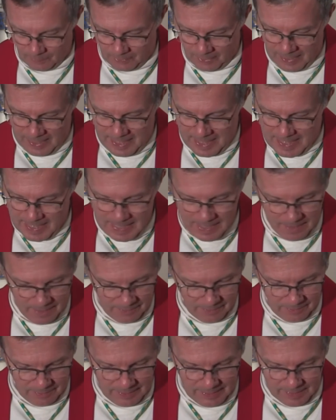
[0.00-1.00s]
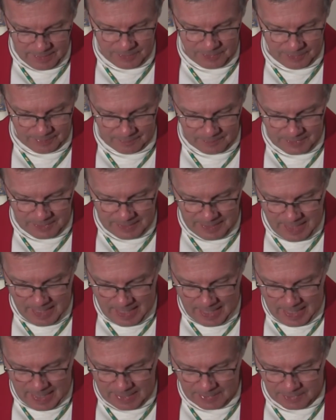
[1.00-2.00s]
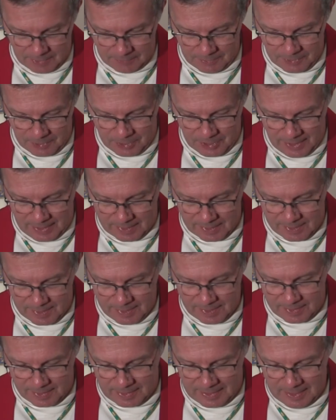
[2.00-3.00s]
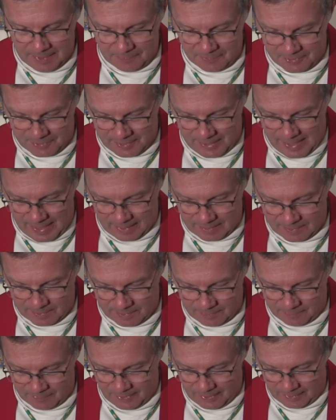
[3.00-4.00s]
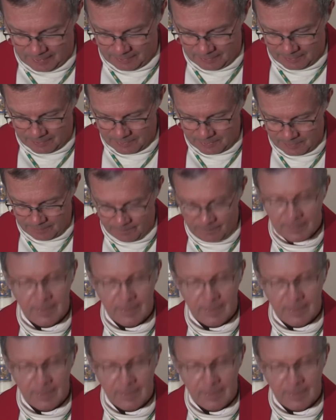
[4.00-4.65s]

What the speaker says: or any other ism denies and rejects this gift status of others,